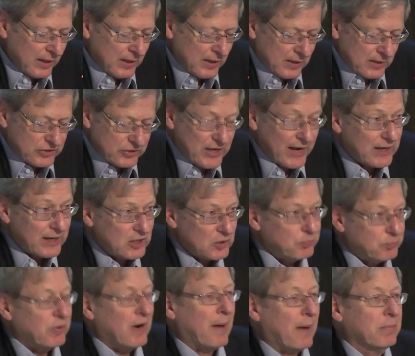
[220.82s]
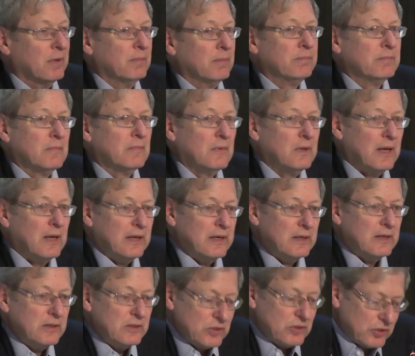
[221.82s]
Second problem
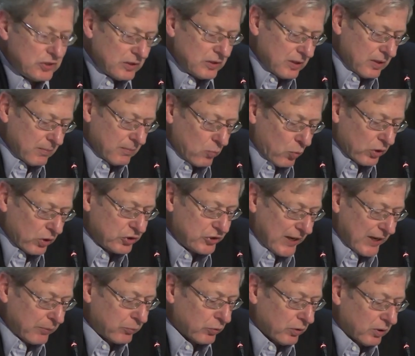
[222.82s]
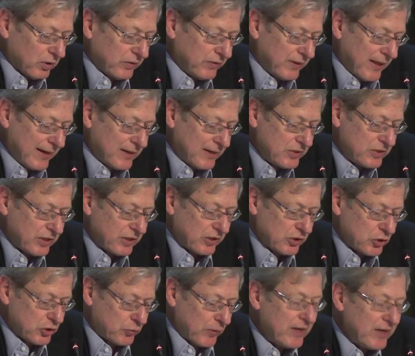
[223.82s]
is more general, and that is the
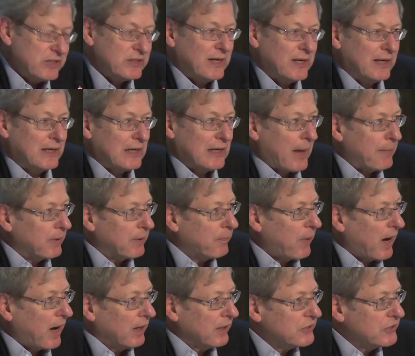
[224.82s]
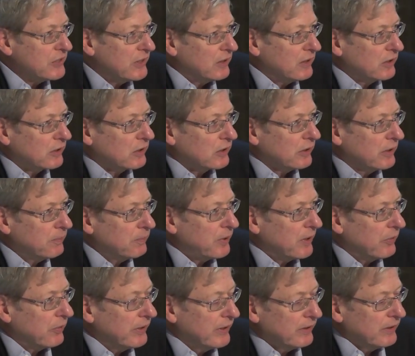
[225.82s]
constraints on economic policy in the current
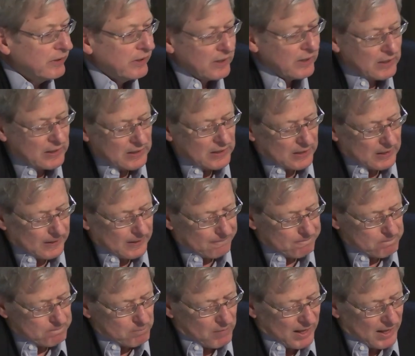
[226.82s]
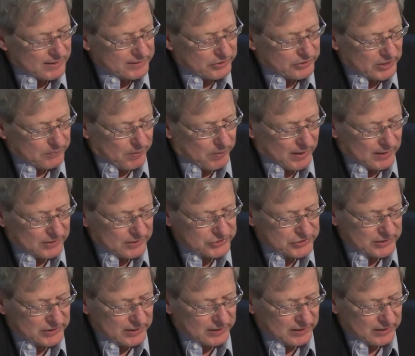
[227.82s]
period. Um, monetary
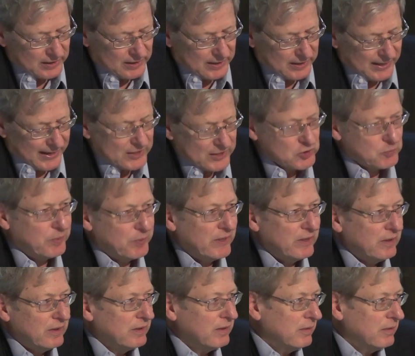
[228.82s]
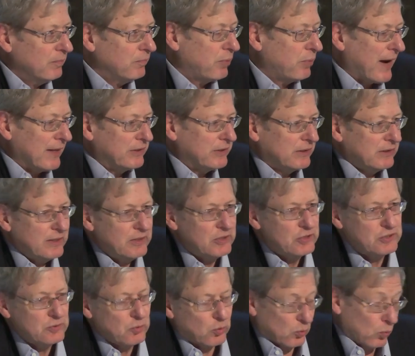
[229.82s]
policy has been practically
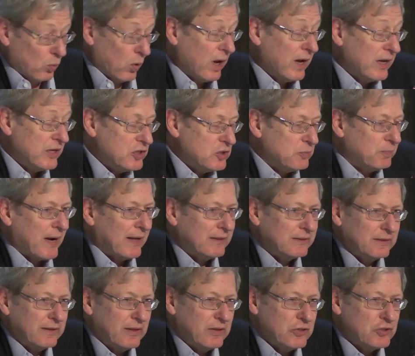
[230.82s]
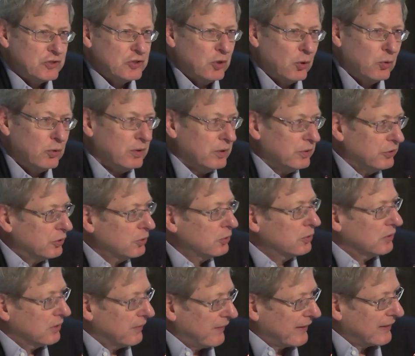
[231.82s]
this, or was practically the sole
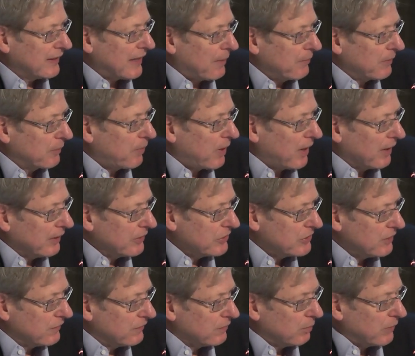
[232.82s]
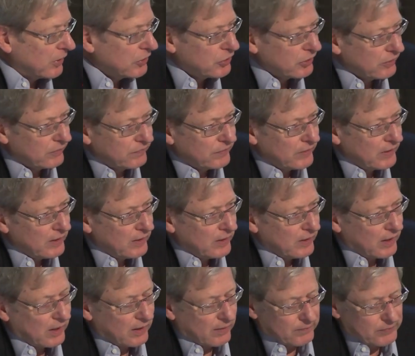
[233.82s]
tool of economic policy for much of
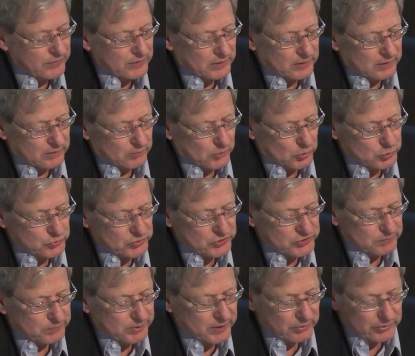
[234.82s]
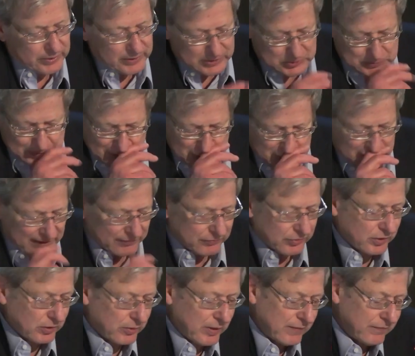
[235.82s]
um, the most recent period, especially after
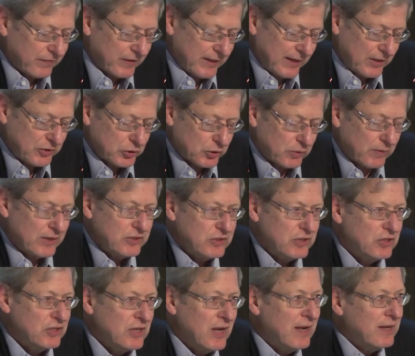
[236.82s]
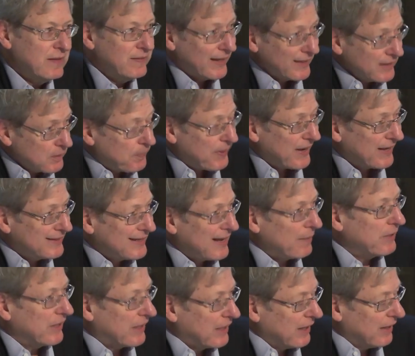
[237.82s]
the great financial crisis. Then the
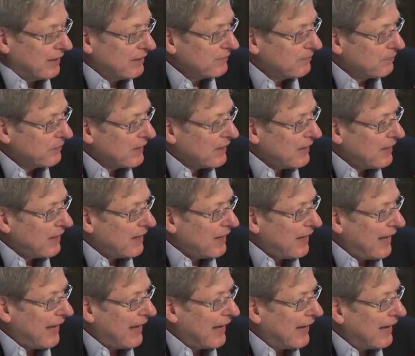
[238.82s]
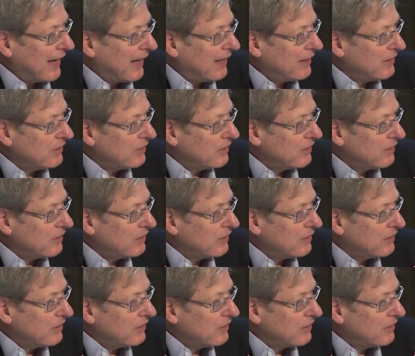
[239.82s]
pandemic hit, and